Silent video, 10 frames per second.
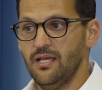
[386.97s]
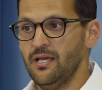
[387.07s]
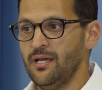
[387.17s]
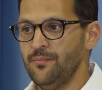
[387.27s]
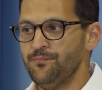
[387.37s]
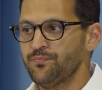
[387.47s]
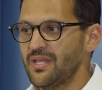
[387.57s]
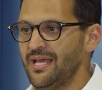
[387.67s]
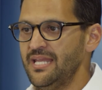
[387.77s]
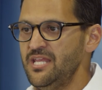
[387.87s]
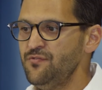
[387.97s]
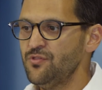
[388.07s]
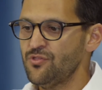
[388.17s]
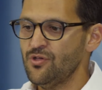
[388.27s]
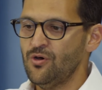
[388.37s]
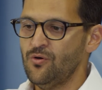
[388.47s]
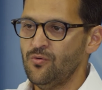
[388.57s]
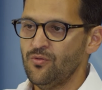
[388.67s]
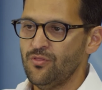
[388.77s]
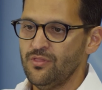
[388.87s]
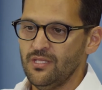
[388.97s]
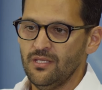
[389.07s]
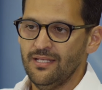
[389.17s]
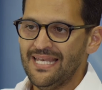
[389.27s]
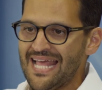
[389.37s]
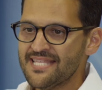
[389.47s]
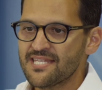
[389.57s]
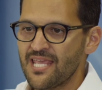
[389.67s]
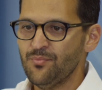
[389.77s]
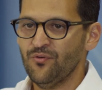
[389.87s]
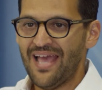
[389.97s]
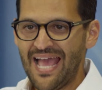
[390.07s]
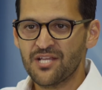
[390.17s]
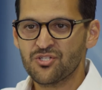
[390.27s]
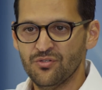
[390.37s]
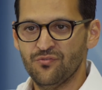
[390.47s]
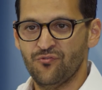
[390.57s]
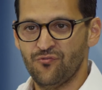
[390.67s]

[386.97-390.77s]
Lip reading: And even though the landscape of action